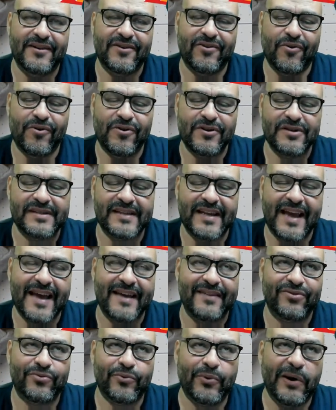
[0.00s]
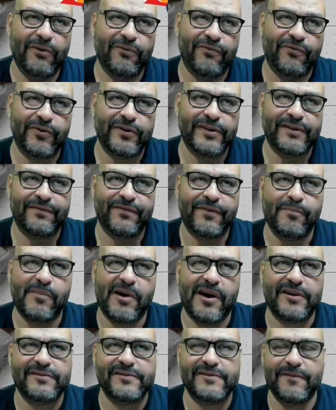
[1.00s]
Of course, they had 3 or 4 different
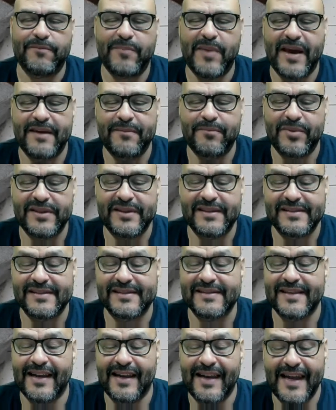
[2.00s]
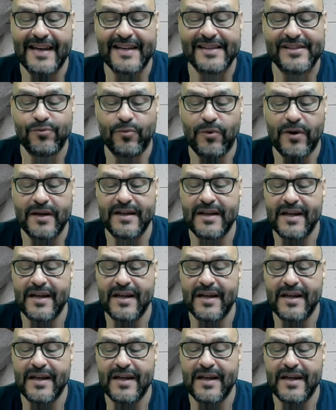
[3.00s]
models of pen, but this is the latest one.